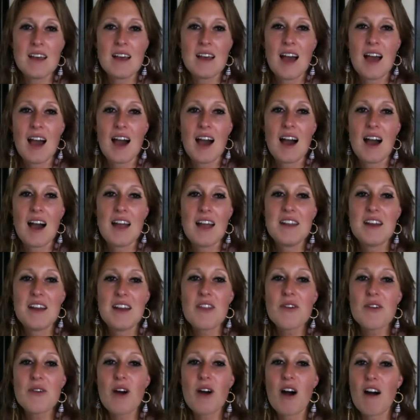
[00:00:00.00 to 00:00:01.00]
Uh,
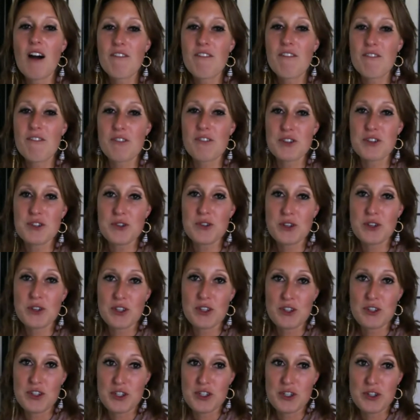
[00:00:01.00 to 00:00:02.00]
another offer you
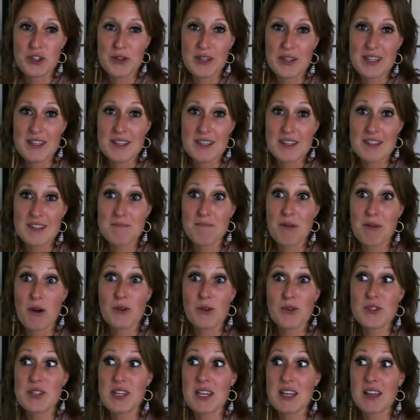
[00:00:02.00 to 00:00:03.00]
could do is
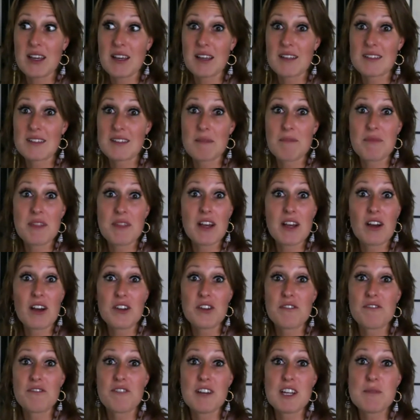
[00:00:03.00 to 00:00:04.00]
posting something
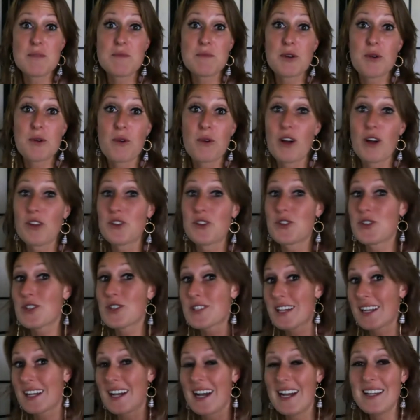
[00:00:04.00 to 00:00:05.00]
on your Facebook wall, just
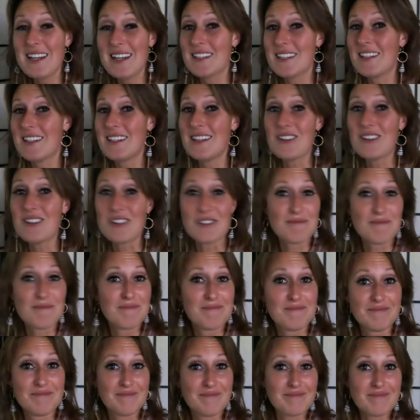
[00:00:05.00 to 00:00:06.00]
like I did here.
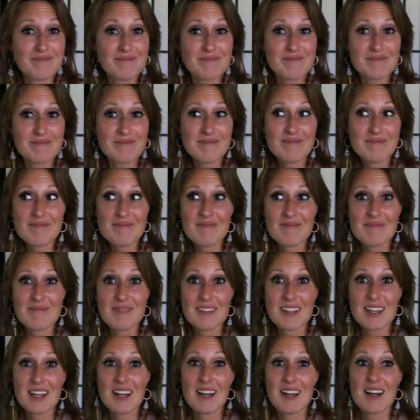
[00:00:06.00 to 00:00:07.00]

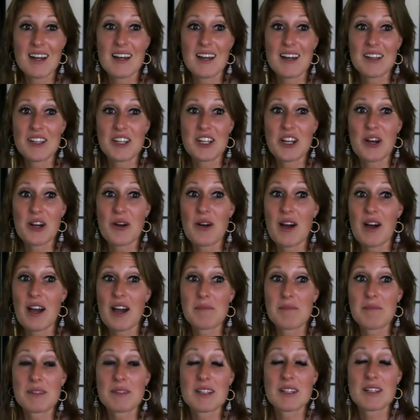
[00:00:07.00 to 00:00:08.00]
Uh, you know,
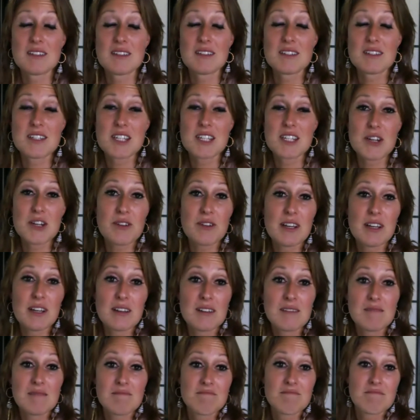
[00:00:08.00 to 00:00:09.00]
I'm considering
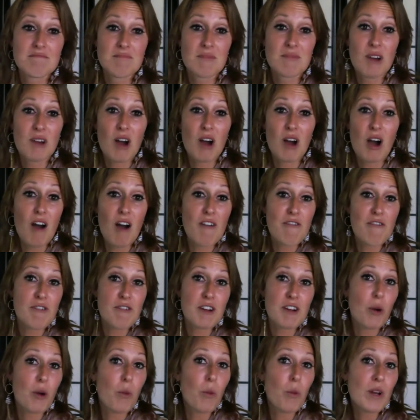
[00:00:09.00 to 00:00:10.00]
offering
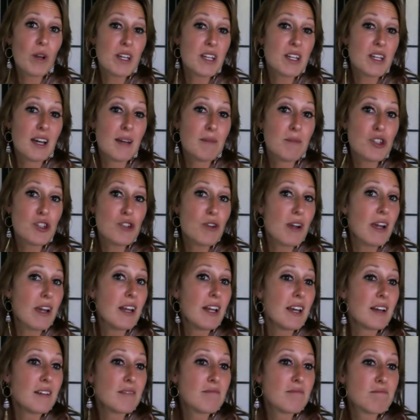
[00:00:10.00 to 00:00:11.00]
a one-time
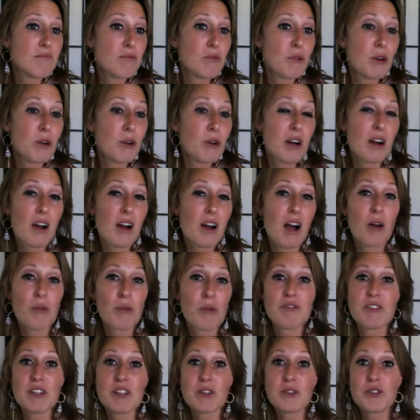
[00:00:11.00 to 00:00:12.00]
training where I'll
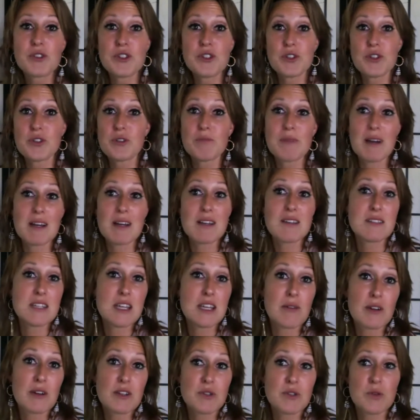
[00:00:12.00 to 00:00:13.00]
reveal to you my
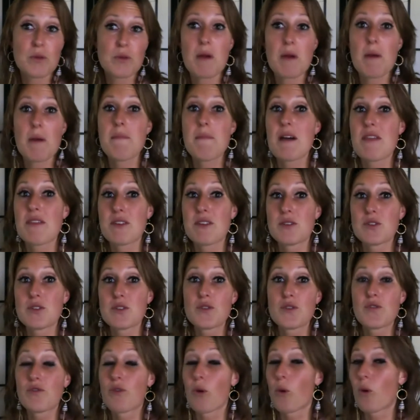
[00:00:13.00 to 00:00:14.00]
secrets or my
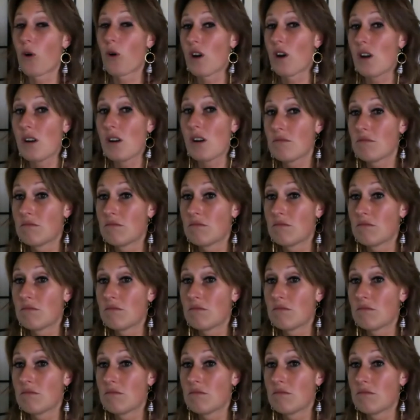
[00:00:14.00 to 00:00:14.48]
methods for,